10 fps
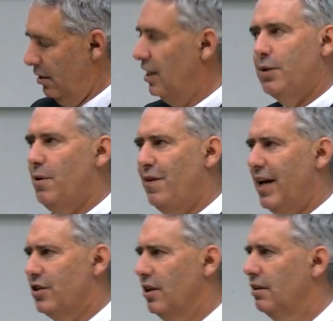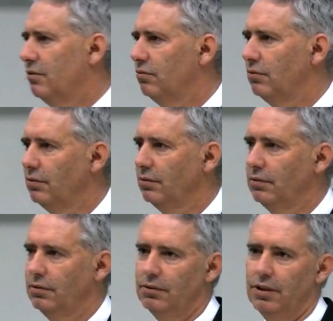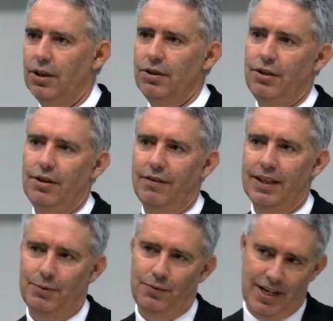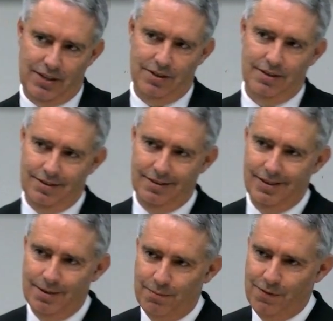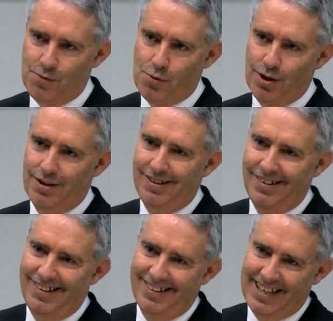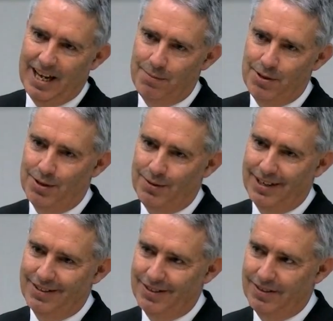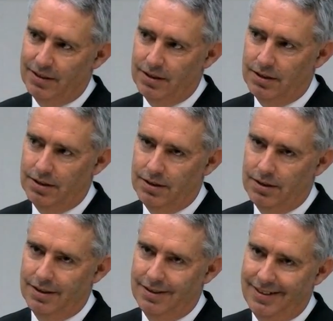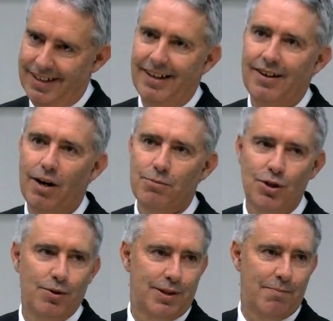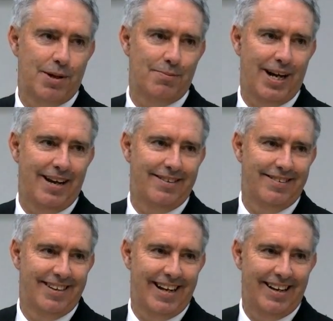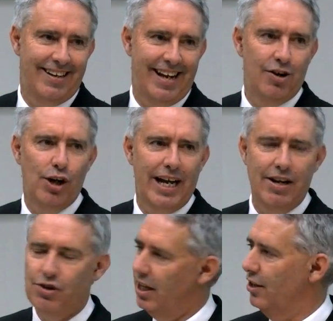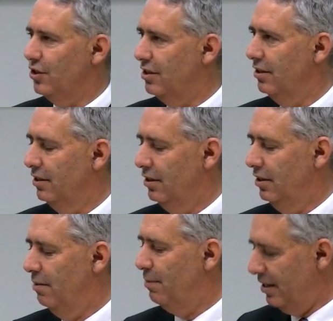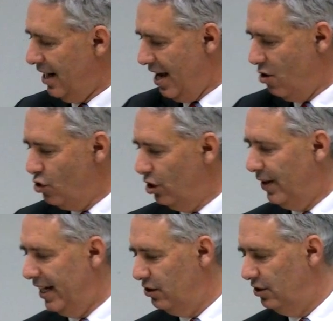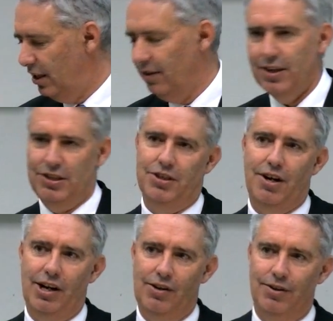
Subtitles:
Liquefaction. Who'd heard of liquefaction before the Canterbury earthquakes? Yeah, I'm sure some people had. And I had just. But now, all around New Zealand, this is going